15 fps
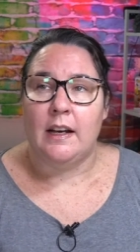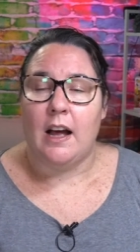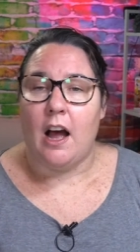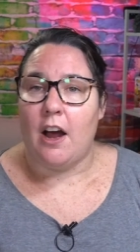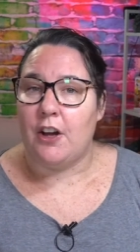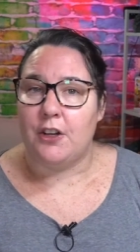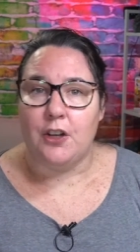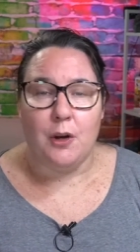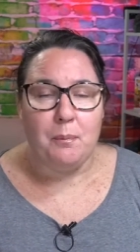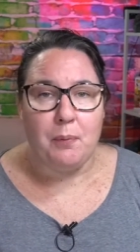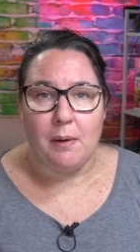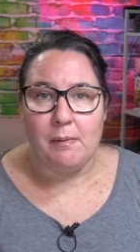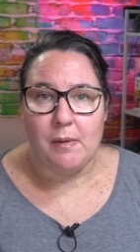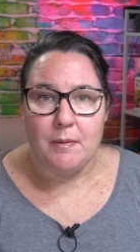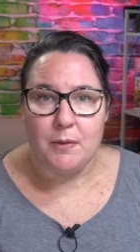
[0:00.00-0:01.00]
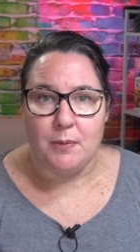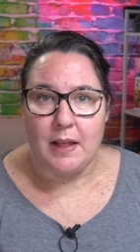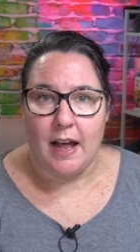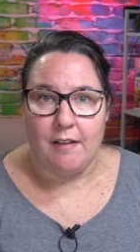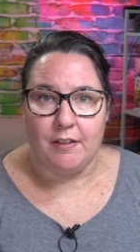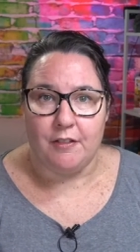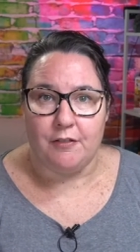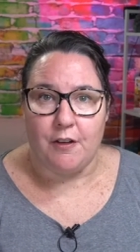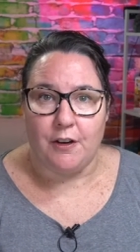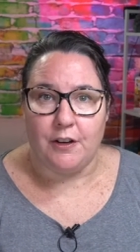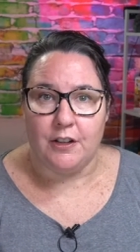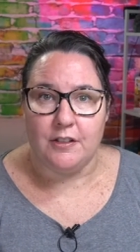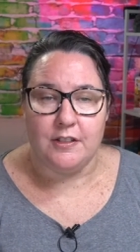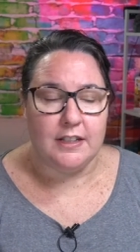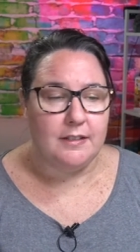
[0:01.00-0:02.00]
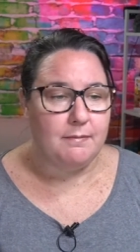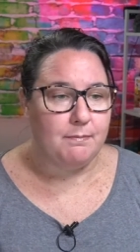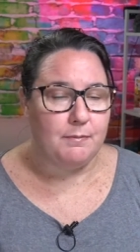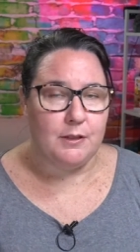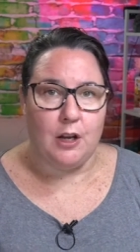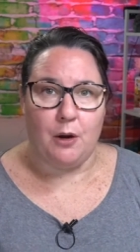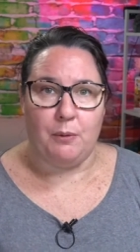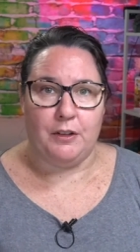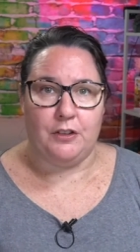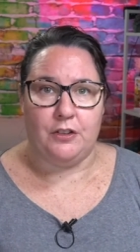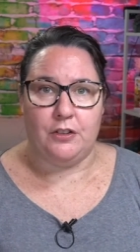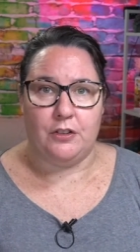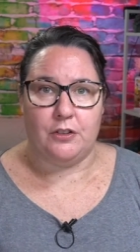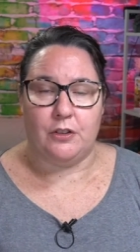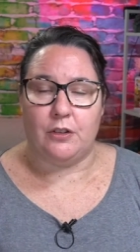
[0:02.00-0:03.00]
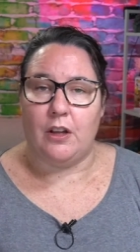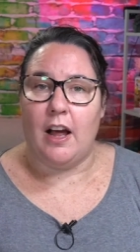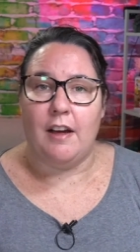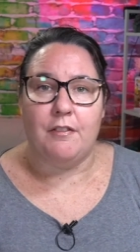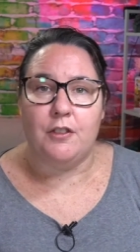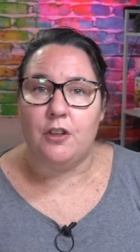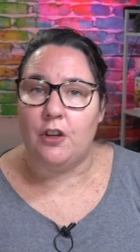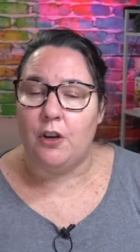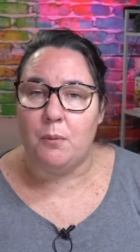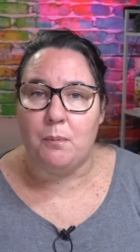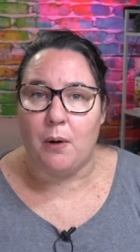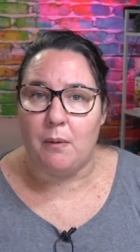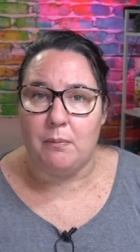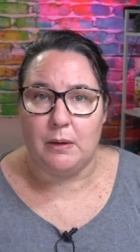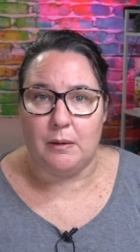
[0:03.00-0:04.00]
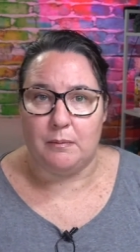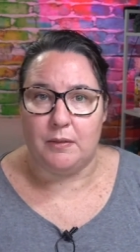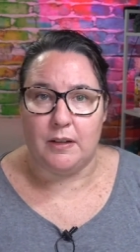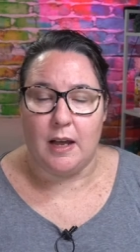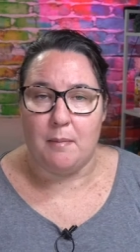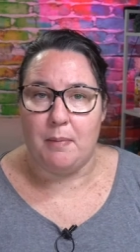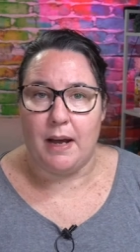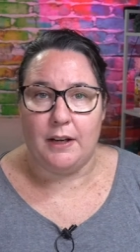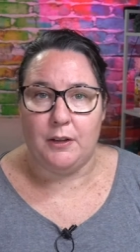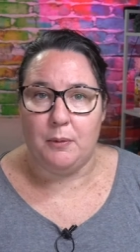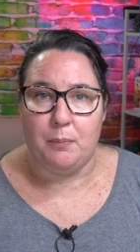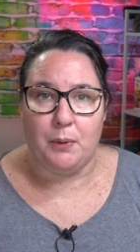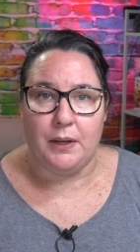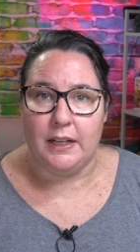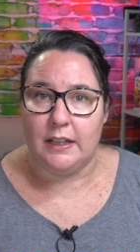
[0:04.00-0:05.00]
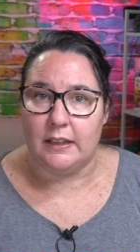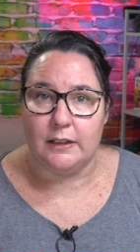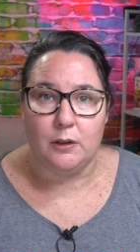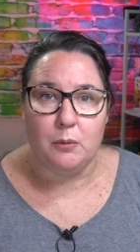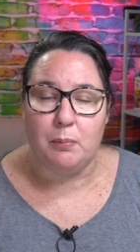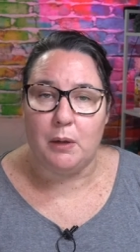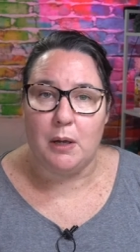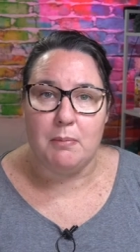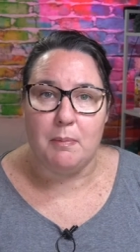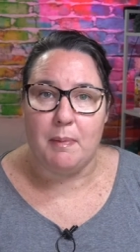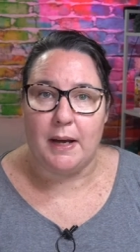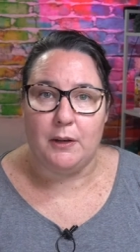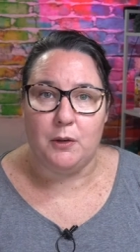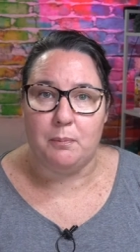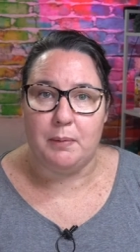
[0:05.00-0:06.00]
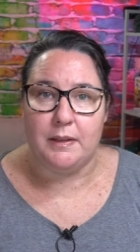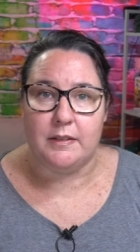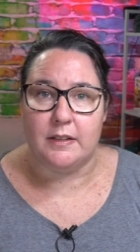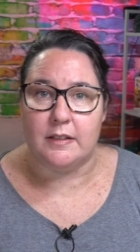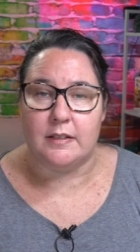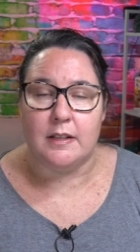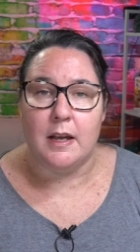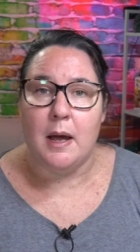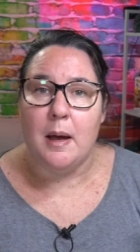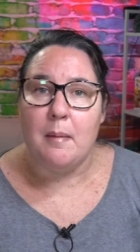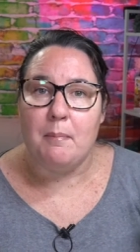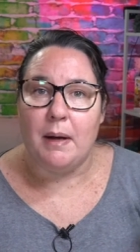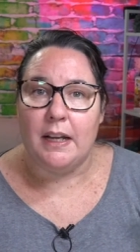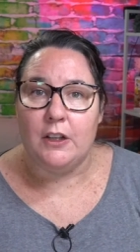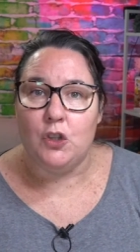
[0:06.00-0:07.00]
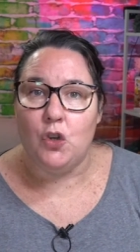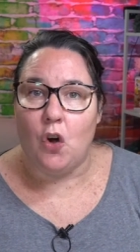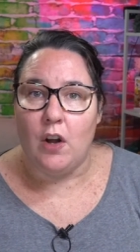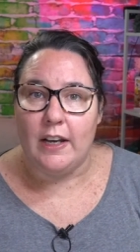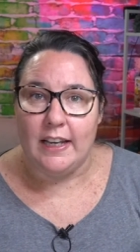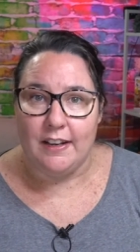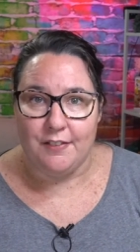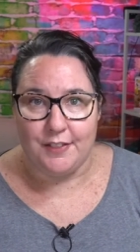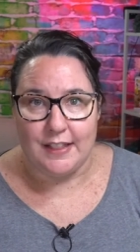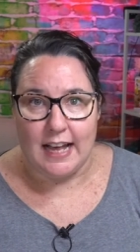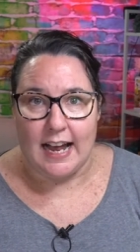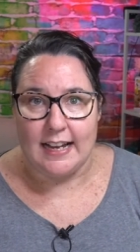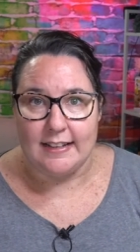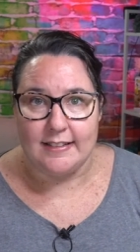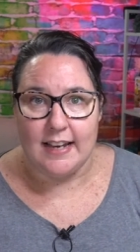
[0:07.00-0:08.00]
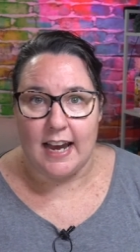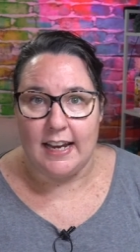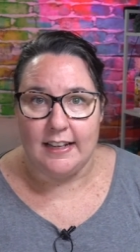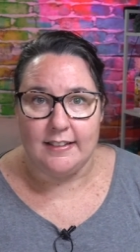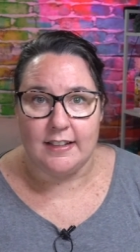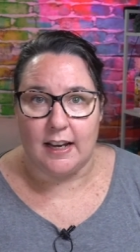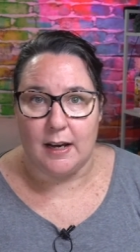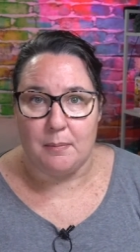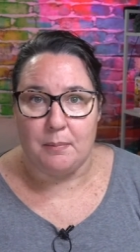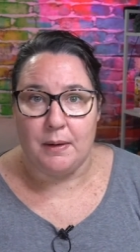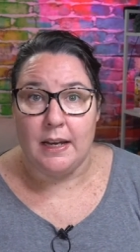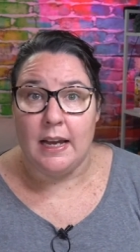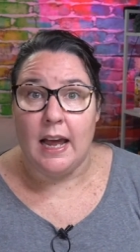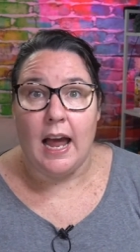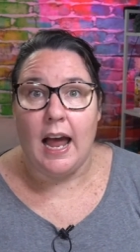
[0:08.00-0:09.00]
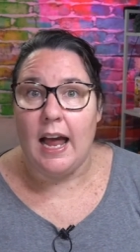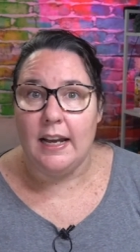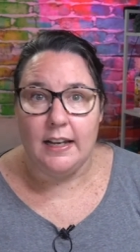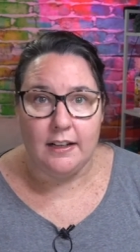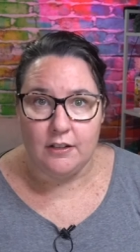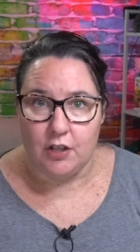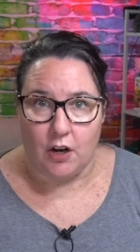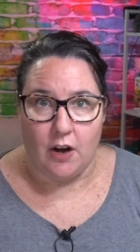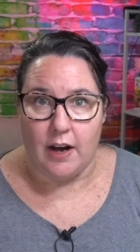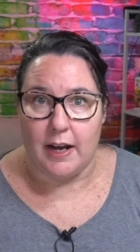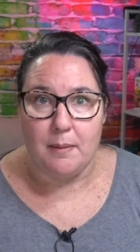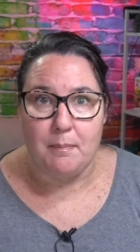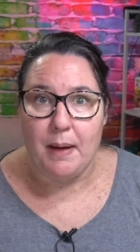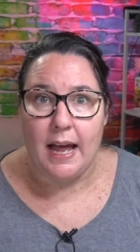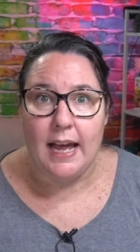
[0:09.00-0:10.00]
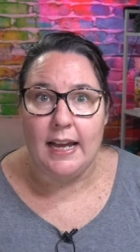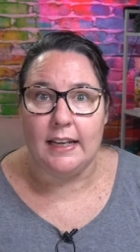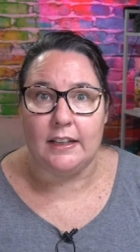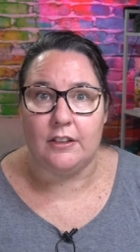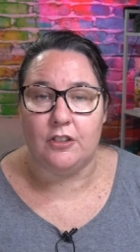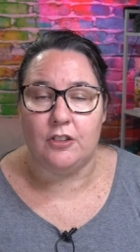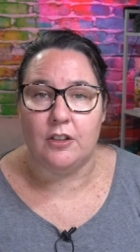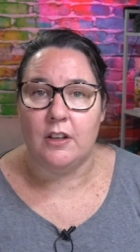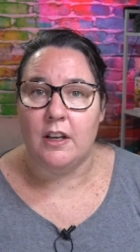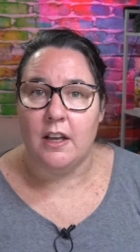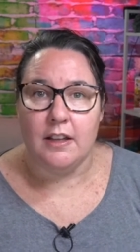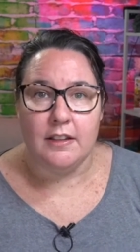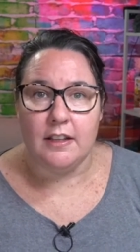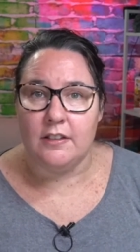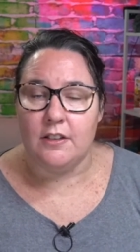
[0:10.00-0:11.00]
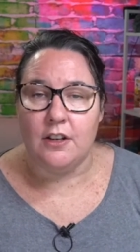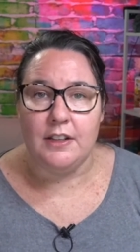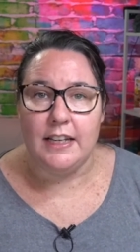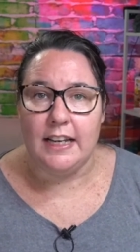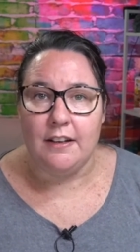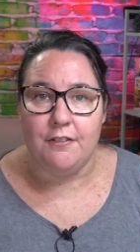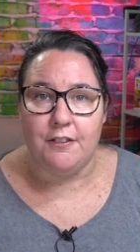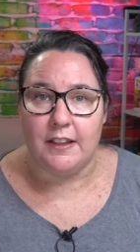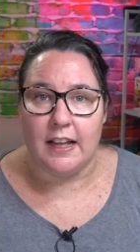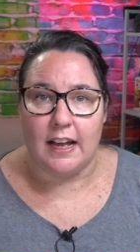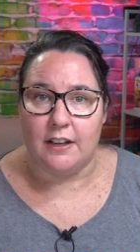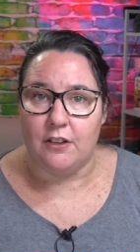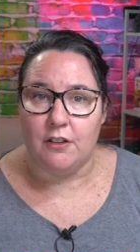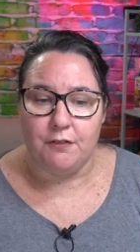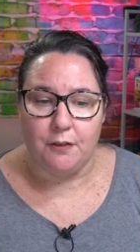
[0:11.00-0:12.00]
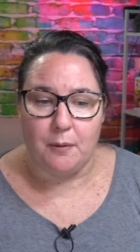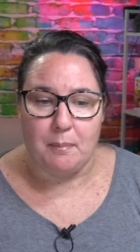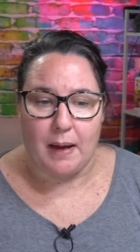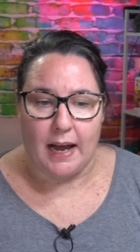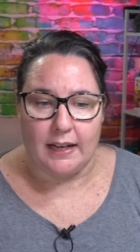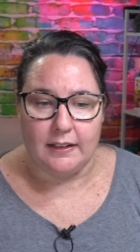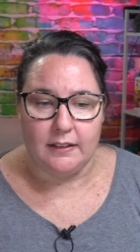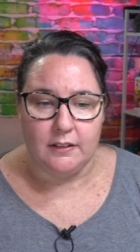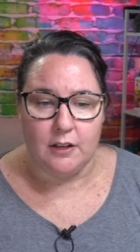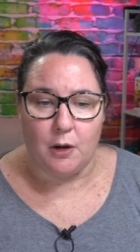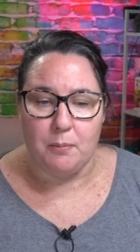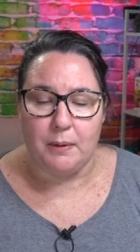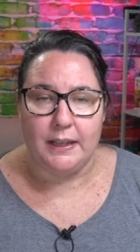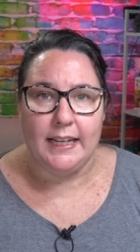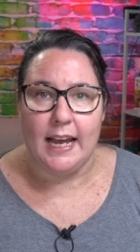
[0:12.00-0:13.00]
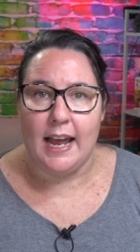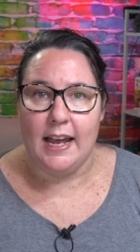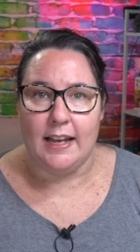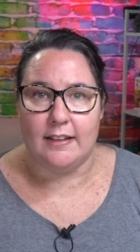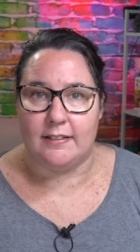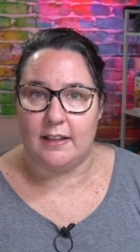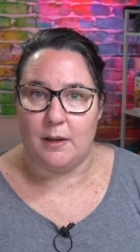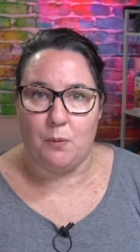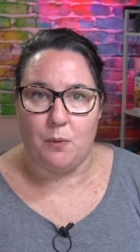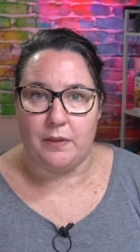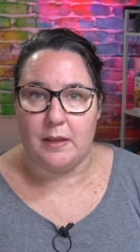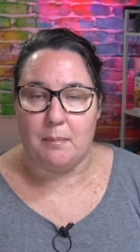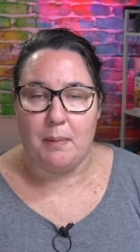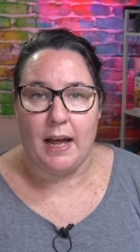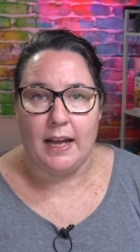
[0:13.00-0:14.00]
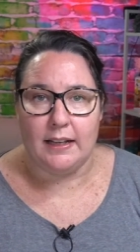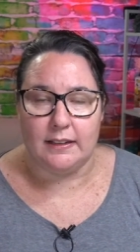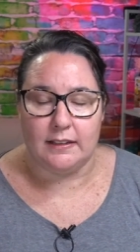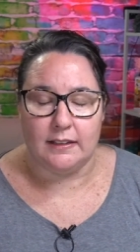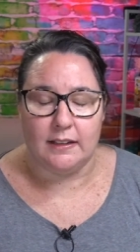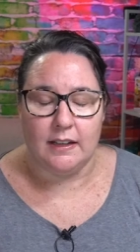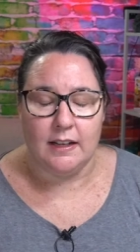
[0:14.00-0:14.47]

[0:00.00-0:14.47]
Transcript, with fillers: I've got no problems with having photos in, no issues at all. I have no problems about you putting in a little blurb about your business, but not if that takes up an entire page. There's no need for that. Not for a pattern. Nobody cares. They want the pattern.